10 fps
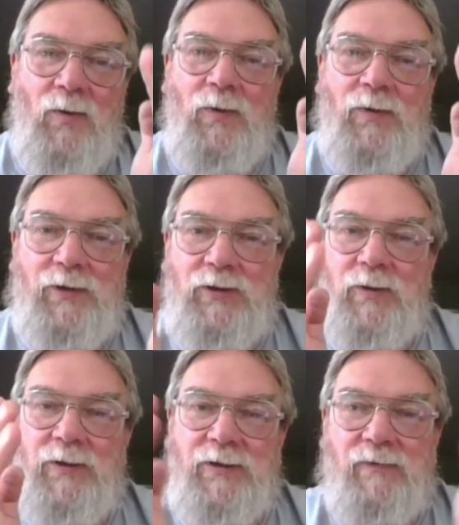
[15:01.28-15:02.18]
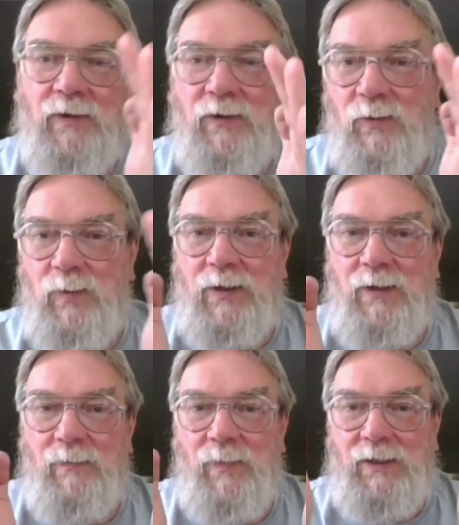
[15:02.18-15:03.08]
with the choice of
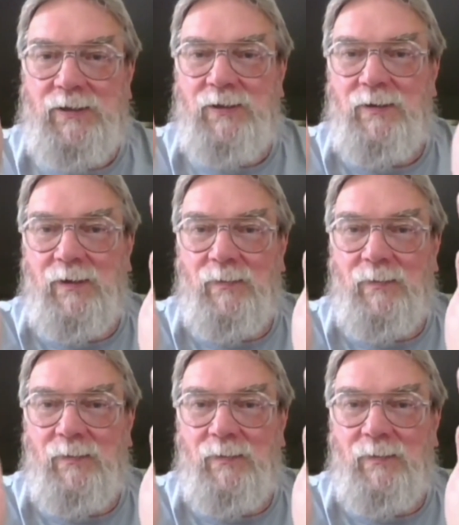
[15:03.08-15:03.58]
lubricant based on the